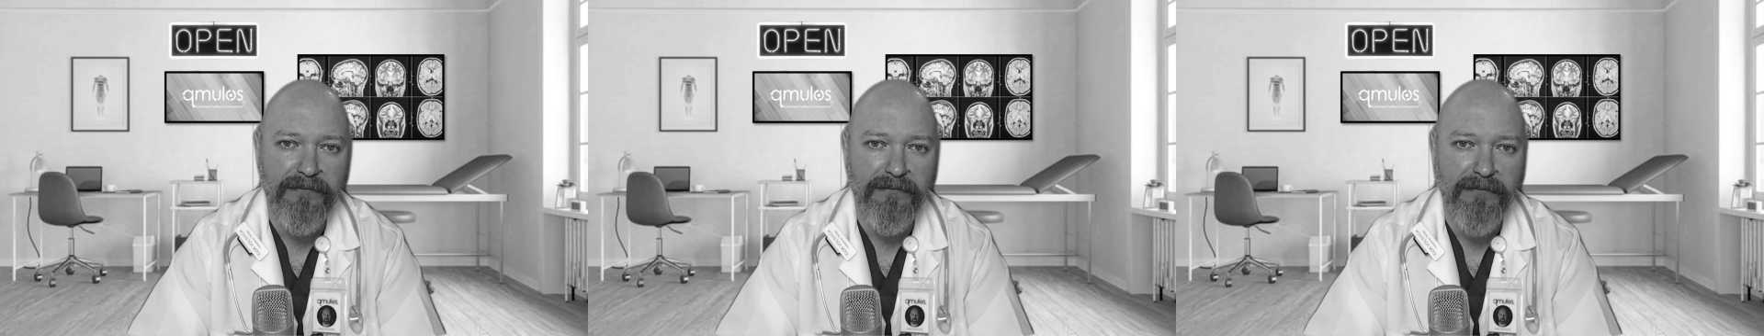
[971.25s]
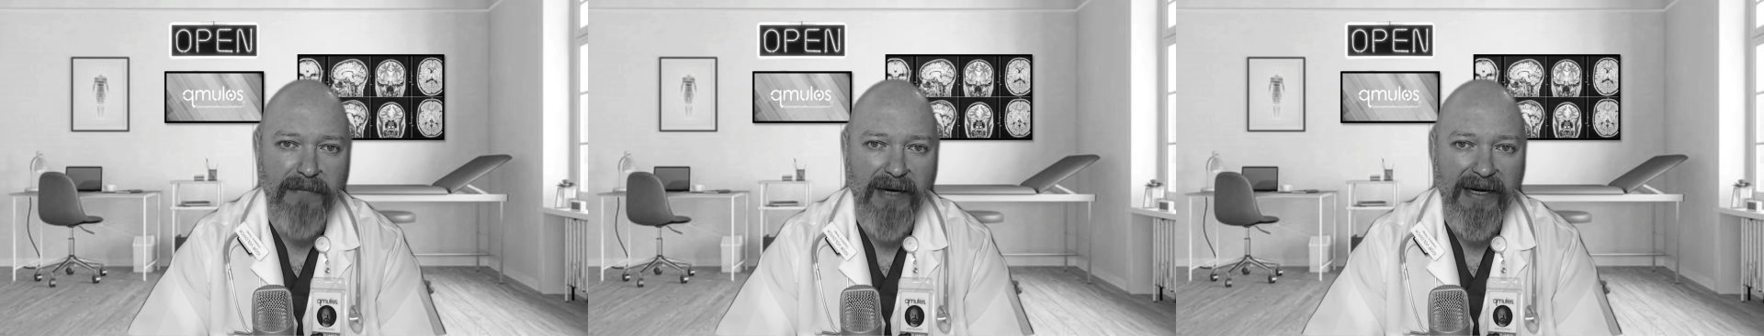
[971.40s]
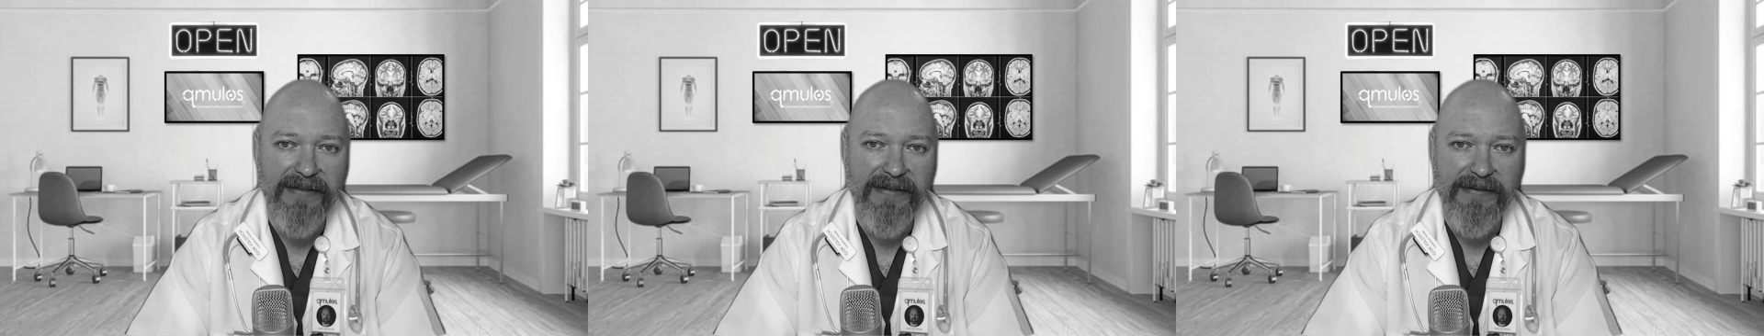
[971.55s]

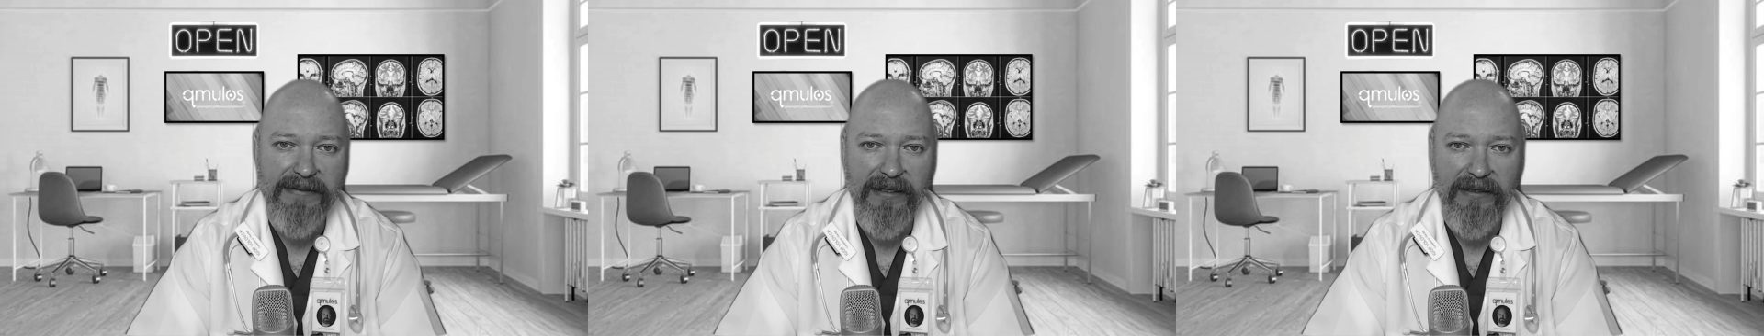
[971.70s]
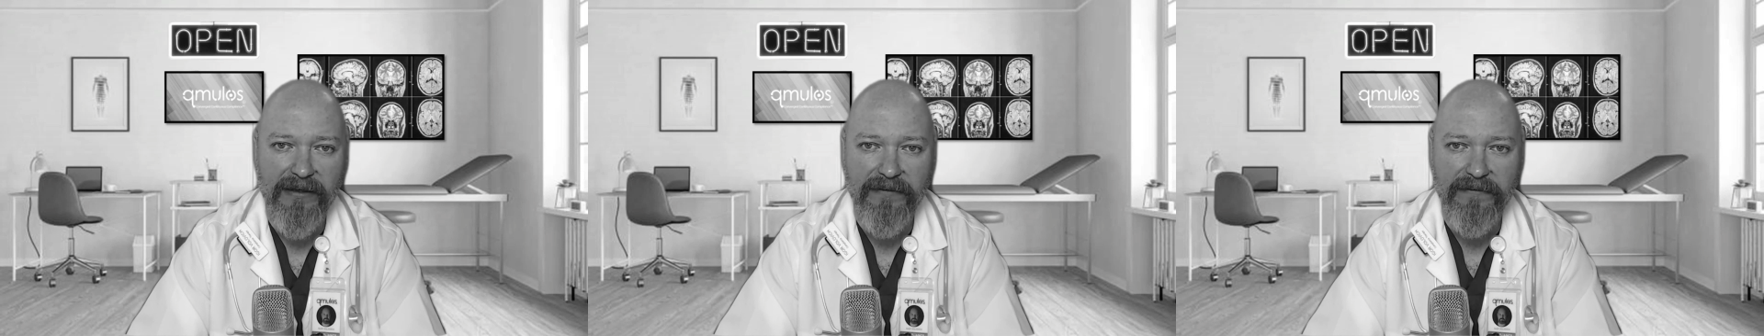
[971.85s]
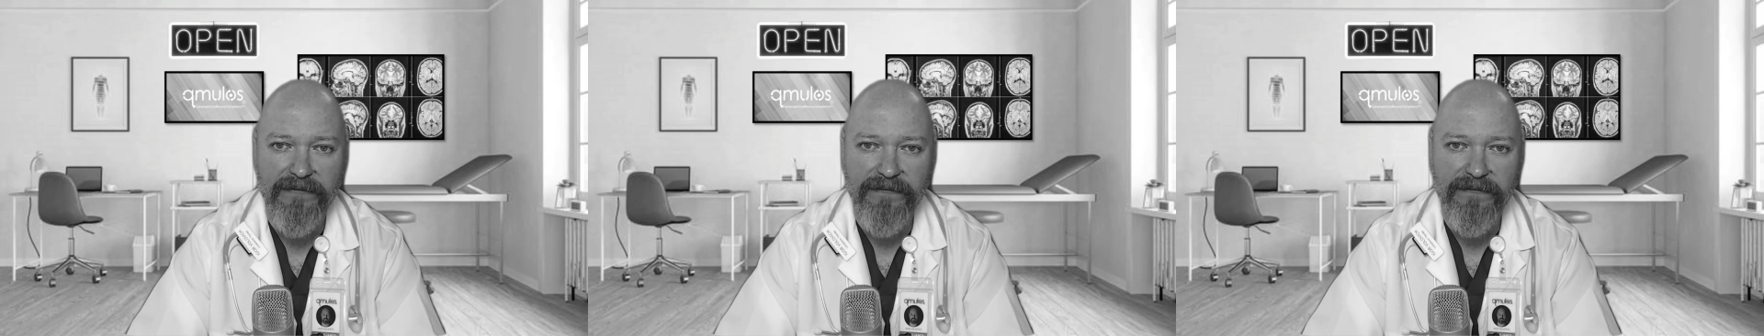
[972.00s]

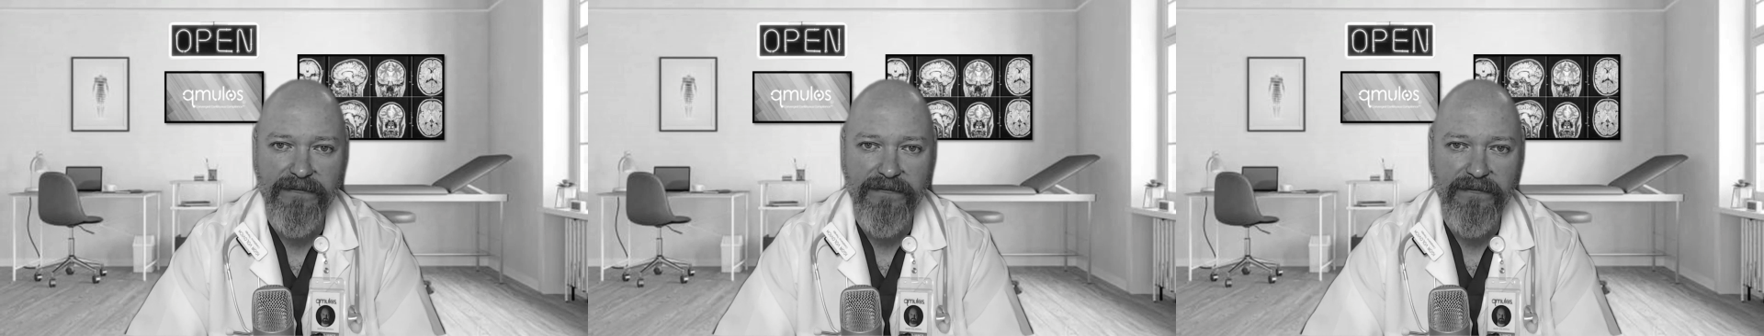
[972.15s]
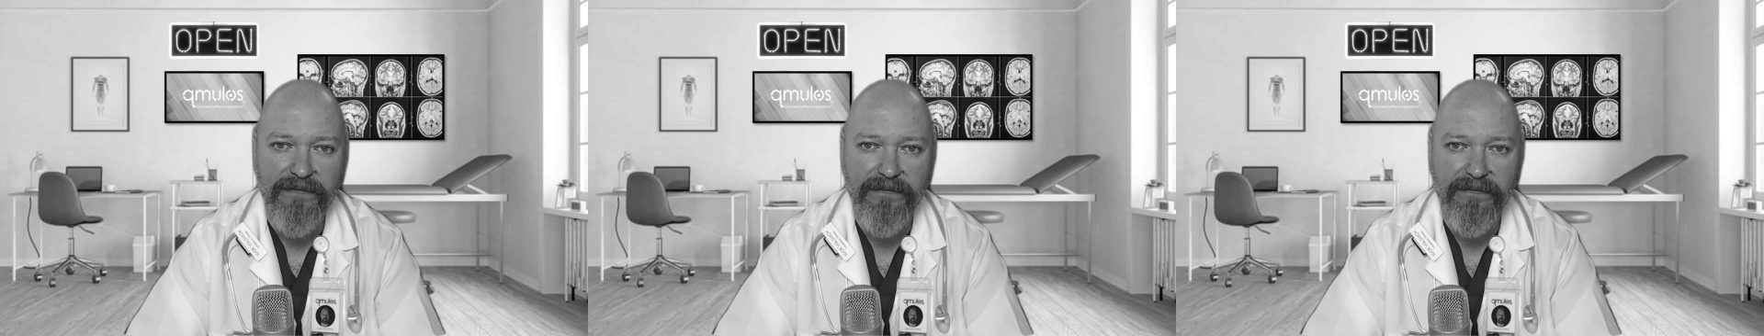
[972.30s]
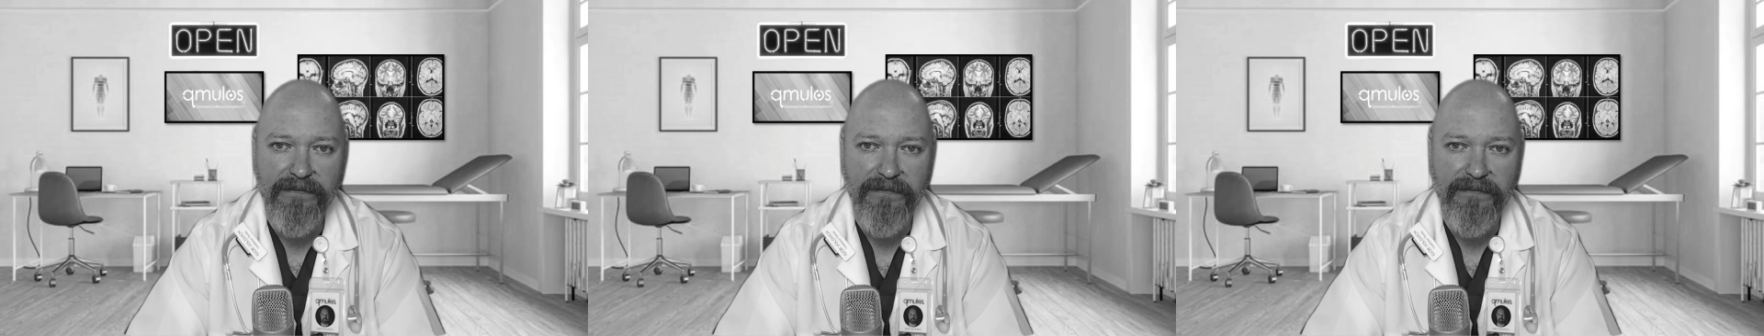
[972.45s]
mindset of
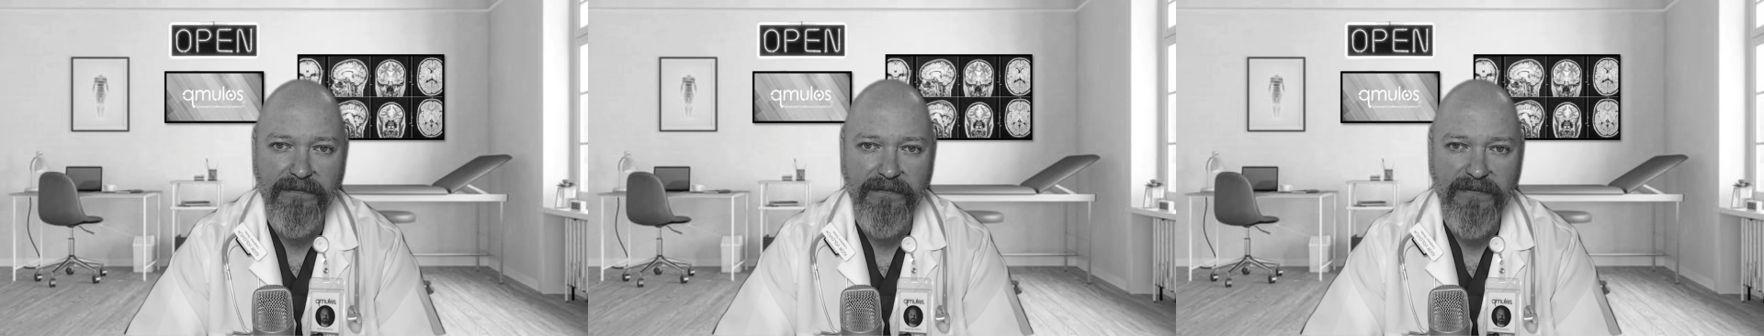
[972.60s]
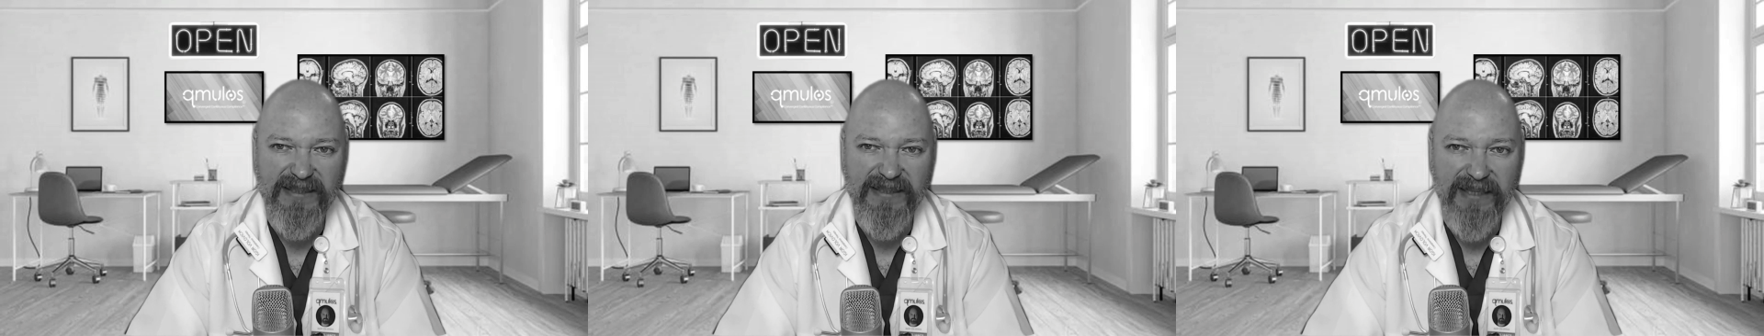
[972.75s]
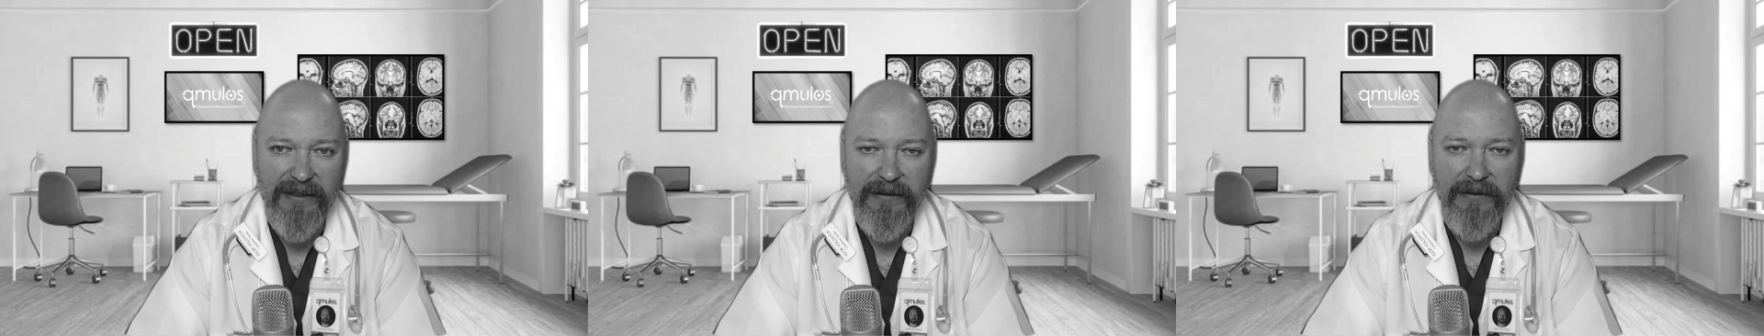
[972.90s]

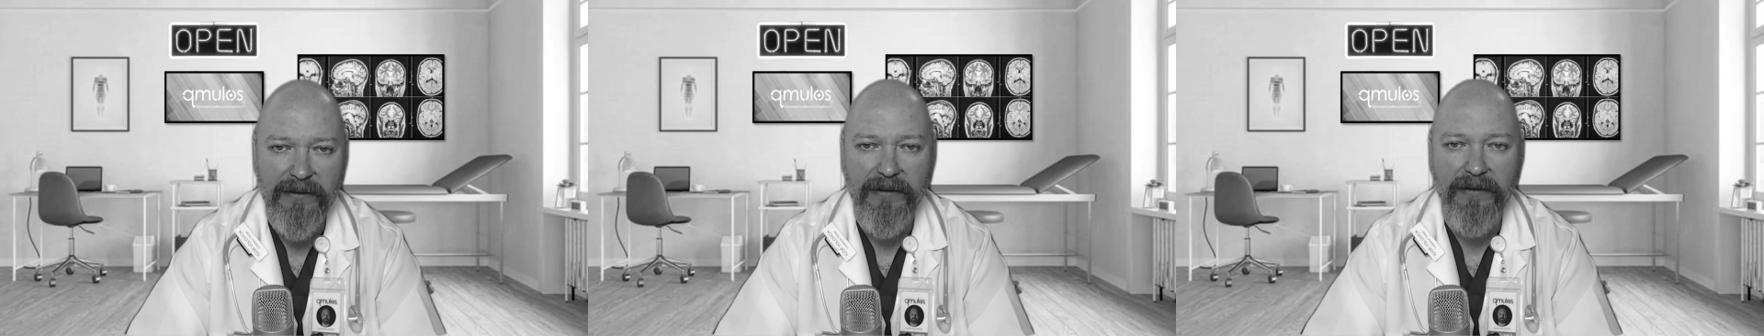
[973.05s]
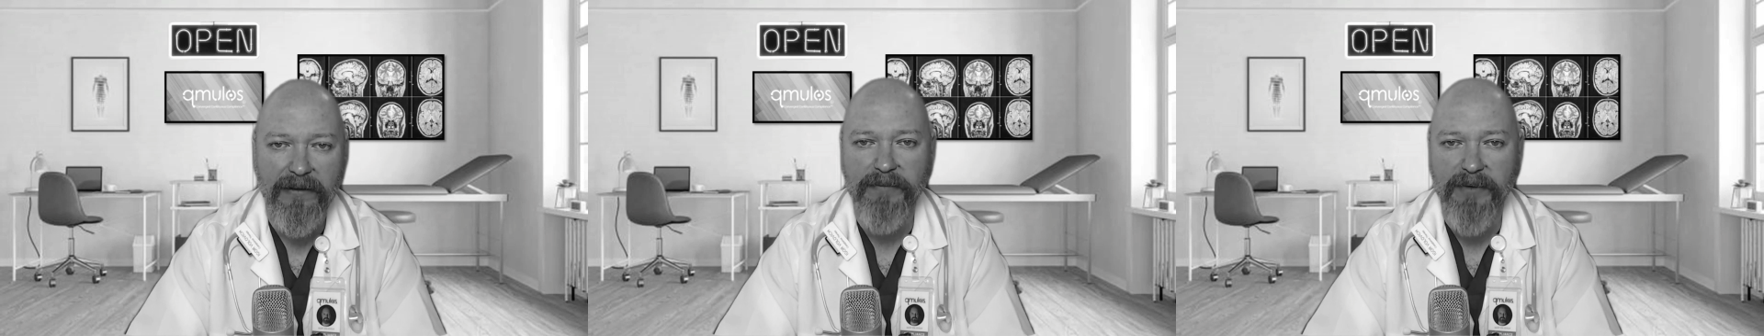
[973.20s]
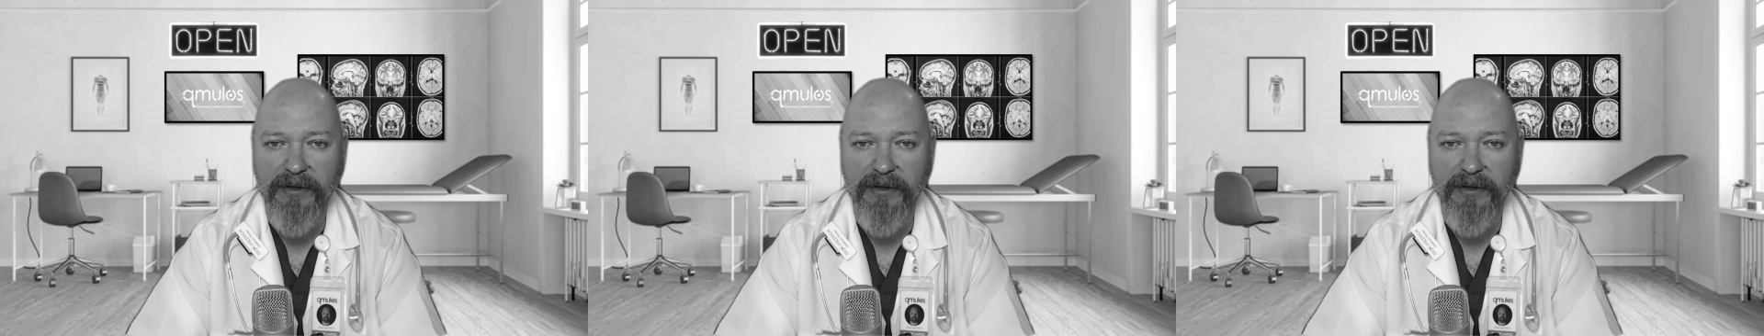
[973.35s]
cyclical